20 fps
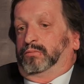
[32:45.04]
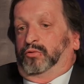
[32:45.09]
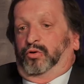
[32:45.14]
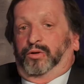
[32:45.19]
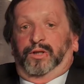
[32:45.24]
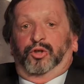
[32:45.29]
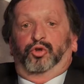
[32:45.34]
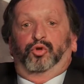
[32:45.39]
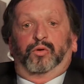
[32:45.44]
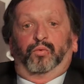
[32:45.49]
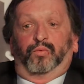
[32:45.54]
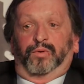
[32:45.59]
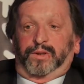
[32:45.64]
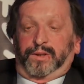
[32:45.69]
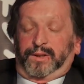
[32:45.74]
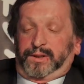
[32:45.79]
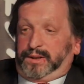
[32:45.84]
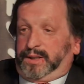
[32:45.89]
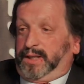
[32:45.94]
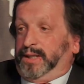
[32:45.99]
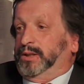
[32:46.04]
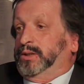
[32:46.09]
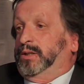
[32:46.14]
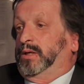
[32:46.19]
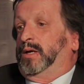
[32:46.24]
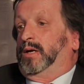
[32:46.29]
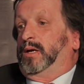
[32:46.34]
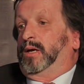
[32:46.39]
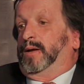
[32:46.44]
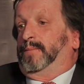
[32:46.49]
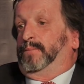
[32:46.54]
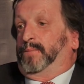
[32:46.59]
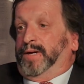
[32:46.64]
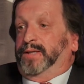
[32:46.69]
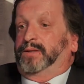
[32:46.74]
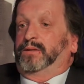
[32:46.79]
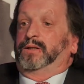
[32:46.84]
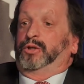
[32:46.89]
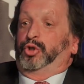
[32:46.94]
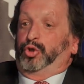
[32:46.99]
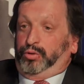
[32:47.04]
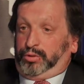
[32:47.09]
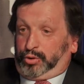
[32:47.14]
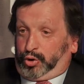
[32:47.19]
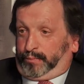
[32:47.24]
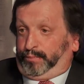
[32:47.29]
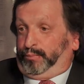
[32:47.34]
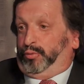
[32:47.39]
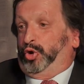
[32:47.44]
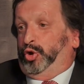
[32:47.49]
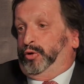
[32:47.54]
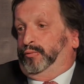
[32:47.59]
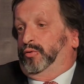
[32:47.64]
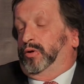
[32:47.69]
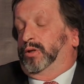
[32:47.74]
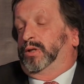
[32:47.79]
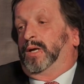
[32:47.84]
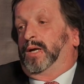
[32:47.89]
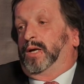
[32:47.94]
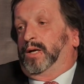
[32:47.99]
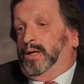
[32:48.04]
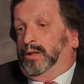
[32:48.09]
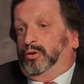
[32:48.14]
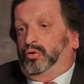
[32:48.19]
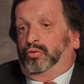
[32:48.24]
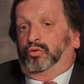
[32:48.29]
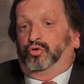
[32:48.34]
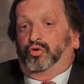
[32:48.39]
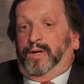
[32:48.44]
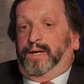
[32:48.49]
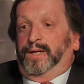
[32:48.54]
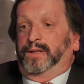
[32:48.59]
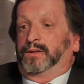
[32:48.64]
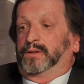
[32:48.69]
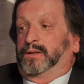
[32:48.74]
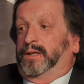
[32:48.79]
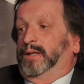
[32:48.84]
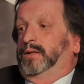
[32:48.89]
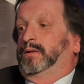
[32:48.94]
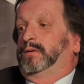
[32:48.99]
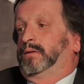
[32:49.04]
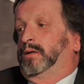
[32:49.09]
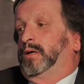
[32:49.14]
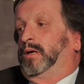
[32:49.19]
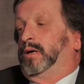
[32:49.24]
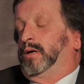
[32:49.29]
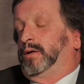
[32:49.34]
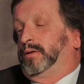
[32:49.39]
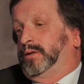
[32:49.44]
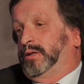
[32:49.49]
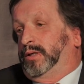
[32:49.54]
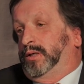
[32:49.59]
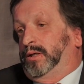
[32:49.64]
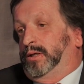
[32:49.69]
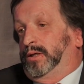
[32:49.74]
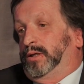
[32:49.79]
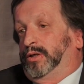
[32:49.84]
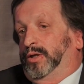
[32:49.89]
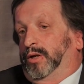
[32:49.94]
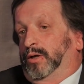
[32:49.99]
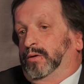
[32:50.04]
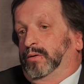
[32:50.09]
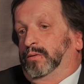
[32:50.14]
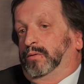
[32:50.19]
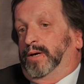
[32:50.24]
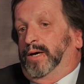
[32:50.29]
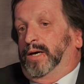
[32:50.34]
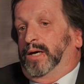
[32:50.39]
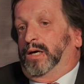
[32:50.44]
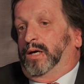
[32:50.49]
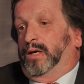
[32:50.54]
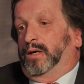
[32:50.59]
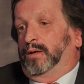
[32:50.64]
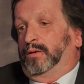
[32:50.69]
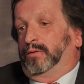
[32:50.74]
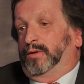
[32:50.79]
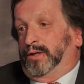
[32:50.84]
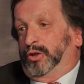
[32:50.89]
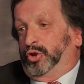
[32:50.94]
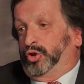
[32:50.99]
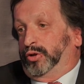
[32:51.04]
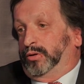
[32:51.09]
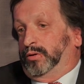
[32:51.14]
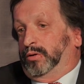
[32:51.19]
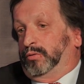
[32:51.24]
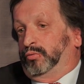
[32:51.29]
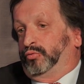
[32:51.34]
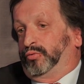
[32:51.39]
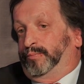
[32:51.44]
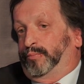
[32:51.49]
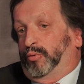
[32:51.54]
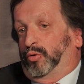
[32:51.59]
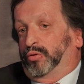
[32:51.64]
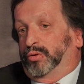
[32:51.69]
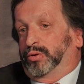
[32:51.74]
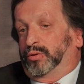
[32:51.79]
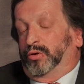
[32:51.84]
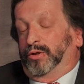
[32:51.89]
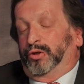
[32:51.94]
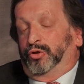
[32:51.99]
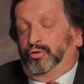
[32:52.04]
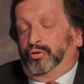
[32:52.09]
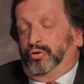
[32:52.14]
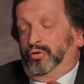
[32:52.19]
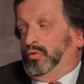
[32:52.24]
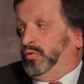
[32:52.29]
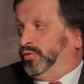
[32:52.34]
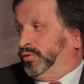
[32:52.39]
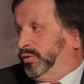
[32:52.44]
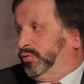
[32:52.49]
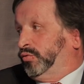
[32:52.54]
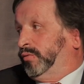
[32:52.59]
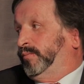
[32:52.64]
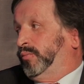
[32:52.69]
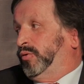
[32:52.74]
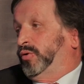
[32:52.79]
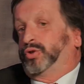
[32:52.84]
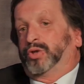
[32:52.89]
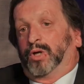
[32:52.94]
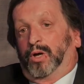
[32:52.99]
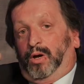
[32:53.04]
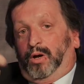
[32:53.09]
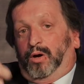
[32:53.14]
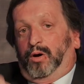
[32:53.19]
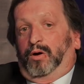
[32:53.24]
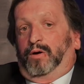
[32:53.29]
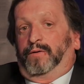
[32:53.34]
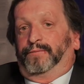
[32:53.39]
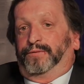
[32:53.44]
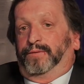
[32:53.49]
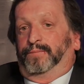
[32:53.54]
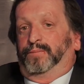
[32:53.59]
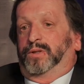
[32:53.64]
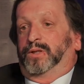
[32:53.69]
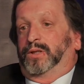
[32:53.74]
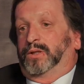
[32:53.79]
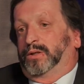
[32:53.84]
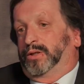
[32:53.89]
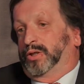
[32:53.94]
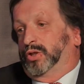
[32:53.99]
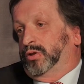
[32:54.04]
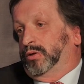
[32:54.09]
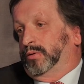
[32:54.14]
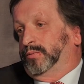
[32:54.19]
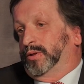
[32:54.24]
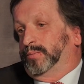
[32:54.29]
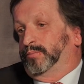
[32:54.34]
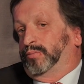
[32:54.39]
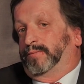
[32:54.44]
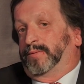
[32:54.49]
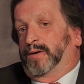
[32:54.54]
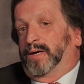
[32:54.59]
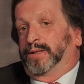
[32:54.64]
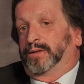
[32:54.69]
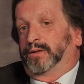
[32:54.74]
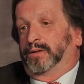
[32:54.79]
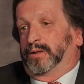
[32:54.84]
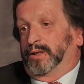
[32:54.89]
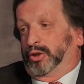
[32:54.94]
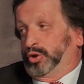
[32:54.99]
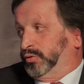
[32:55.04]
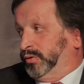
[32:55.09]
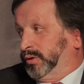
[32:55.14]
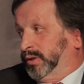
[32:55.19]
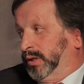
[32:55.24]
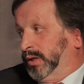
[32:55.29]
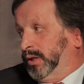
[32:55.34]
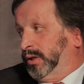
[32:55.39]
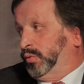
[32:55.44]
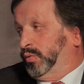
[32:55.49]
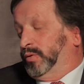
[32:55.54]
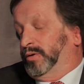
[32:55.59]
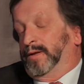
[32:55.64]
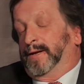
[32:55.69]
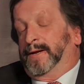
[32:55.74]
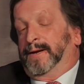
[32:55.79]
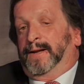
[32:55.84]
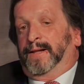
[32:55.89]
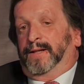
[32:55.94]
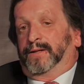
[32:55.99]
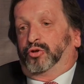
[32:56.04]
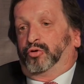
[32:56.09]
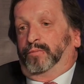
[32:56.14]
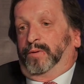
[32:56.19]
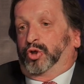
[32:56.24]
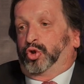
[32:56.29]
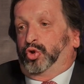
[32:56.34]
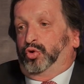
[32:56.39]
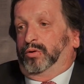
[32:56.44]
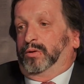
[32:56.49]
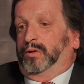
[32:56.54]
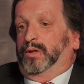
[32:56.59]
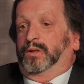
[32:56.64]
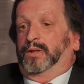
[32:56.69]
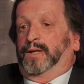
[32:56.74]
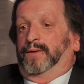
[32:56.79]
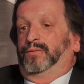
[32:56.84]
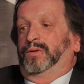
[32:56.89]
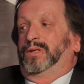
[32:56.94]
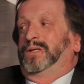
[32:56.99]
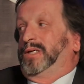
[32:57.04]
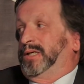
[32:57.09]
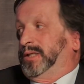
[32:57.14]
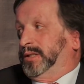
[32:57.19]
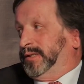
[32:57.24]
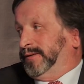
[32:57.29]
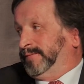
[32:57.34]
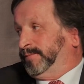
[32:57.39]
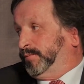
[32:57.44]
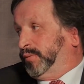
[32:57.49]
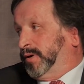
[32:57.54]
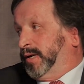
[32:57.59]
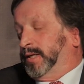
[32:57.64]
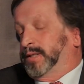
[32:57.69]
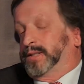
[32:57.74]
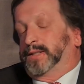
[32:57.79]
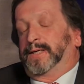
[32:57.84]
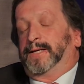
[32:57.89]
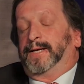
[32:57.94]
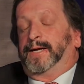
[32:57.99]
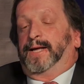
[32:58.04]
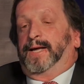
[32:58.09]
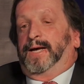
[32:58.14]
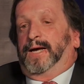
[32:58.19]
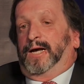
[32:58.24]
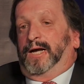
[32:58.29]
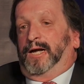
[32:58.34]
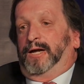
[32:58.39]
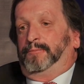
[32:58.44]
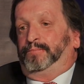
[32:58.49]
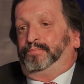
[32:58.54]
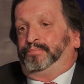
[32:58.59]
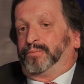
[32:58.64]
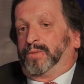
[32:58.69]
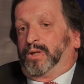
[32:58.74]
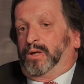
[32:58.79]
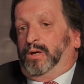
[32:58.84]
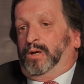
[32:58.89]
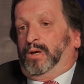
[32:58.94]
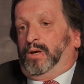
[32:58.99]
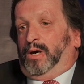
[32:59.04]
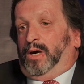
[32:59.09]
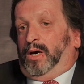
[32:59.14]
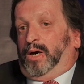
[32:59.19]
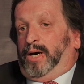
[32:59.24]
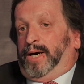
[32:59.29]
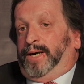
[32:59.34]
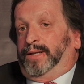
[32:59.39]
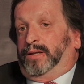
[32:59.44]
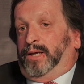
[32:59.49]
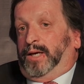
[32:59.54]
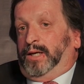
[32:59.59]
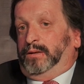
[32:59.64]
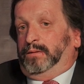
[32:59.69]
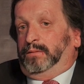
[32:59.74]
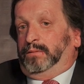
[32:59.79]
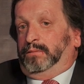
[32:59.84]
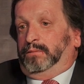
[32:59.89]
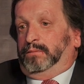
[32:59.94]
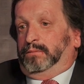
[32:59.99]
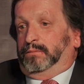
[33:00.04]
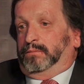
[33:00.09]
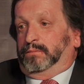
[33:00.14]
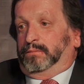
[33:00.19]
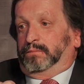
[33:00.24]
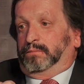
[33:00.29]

not necessarily with success, but the issues you push for it, and to try and get the, you know, the internal audit reports of the particular service providers that you're dealing with, to make sure that everything is in place. And then,